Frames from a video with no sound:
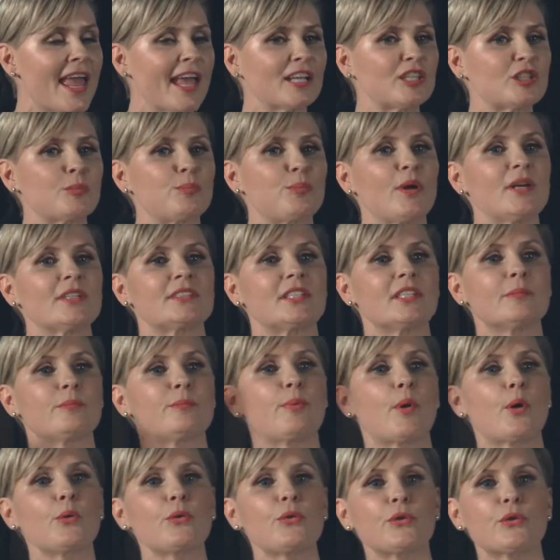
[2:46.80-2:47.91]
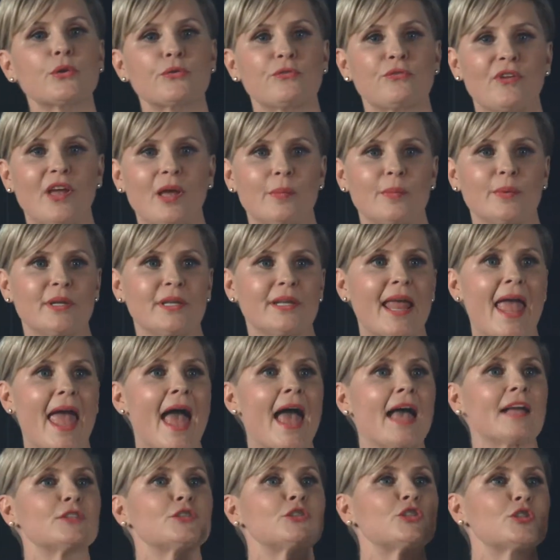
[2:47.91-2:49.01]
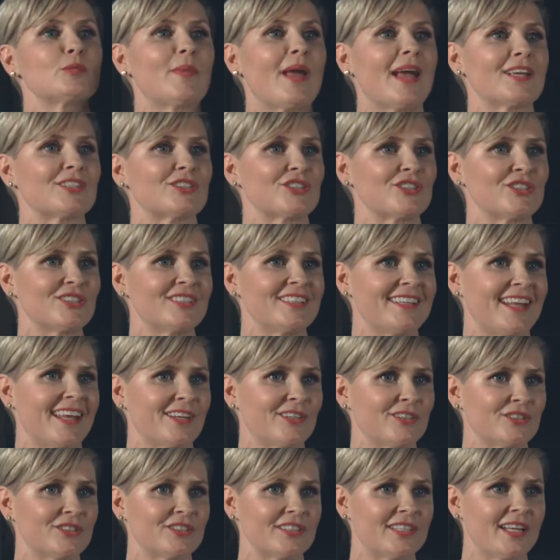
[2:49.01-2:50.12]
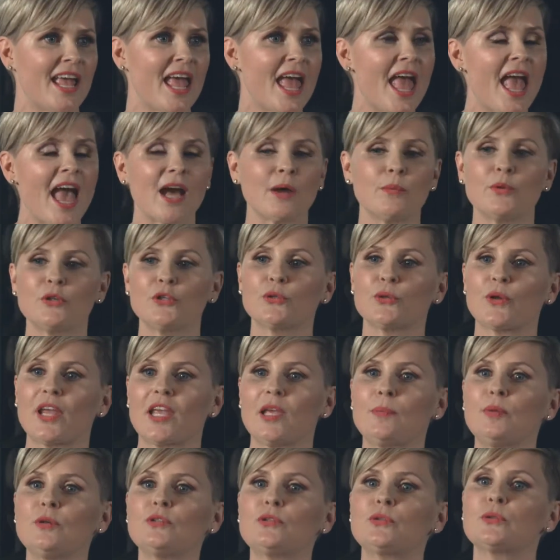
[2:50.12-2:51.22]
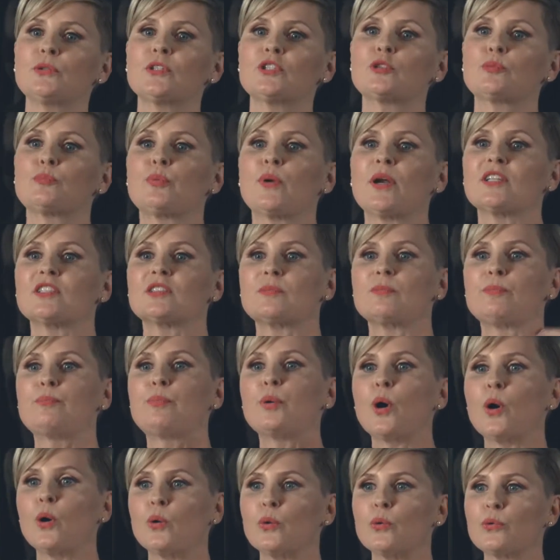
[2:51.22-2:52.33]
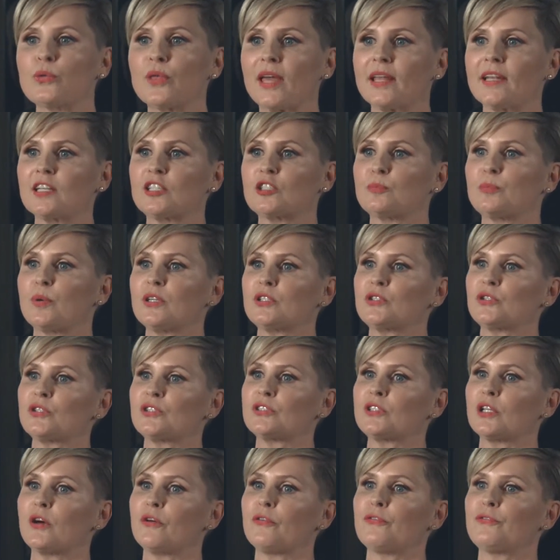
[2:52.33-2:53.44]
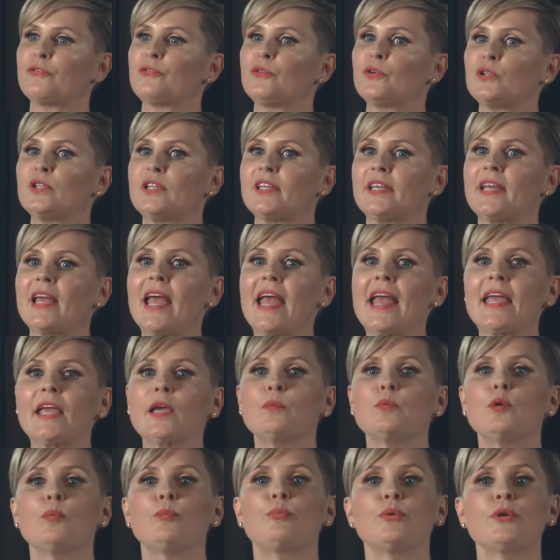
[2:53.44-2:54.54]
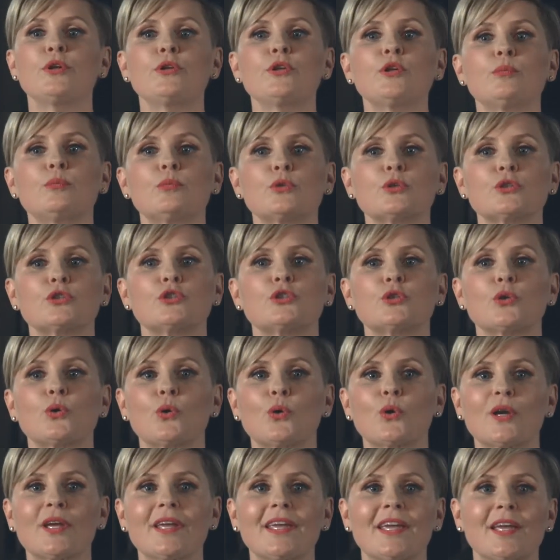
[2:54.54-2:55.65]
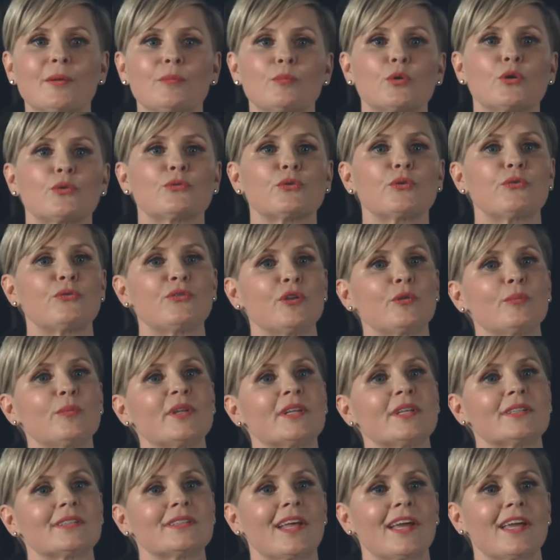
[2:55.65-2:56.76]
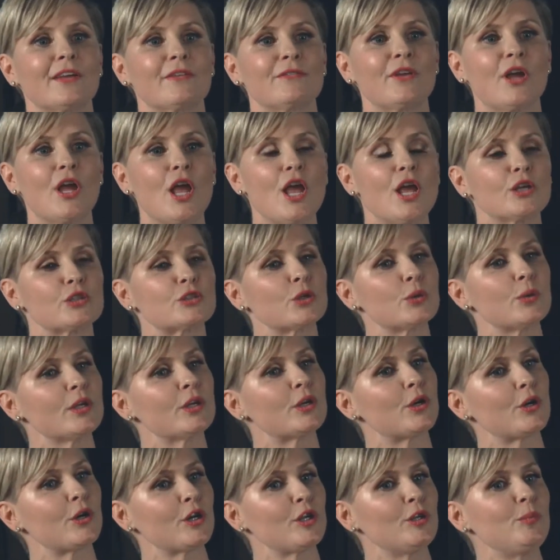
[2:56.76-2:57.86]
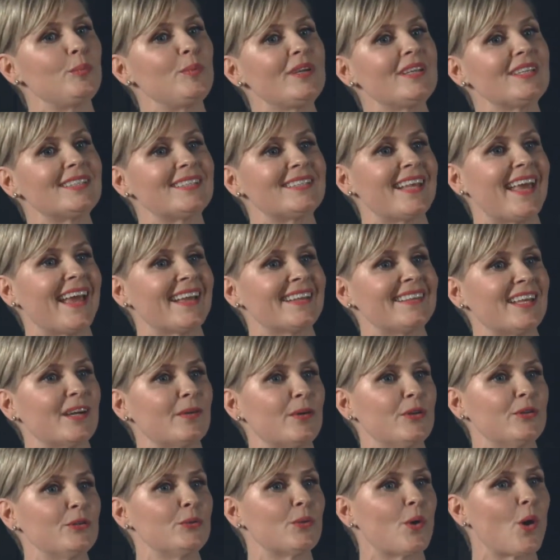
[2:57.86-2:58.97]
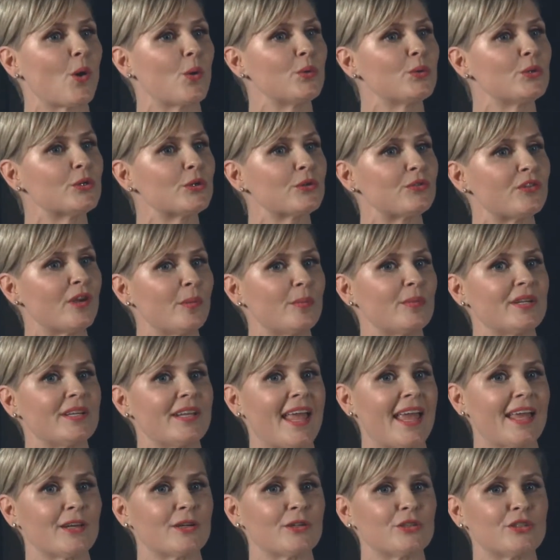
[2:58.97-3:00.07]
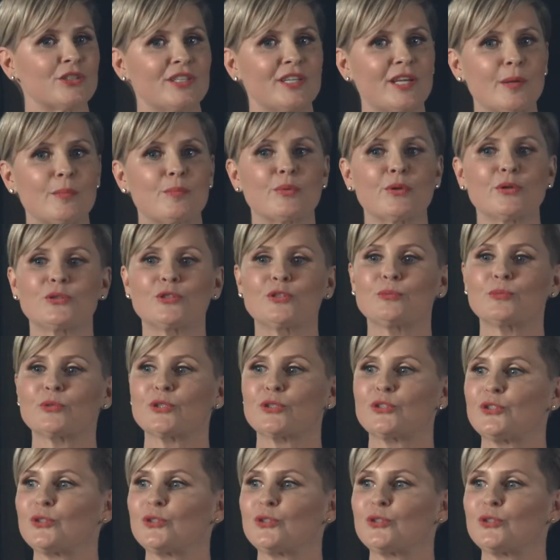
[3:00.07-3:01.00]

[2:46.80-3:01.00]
expressing both your feminine and your masculine energy. And when you're able to express both and express yourself fully, it will bring you more joy and more fulfillment in life. So it could be said that when you own your feminine energy, it brings you more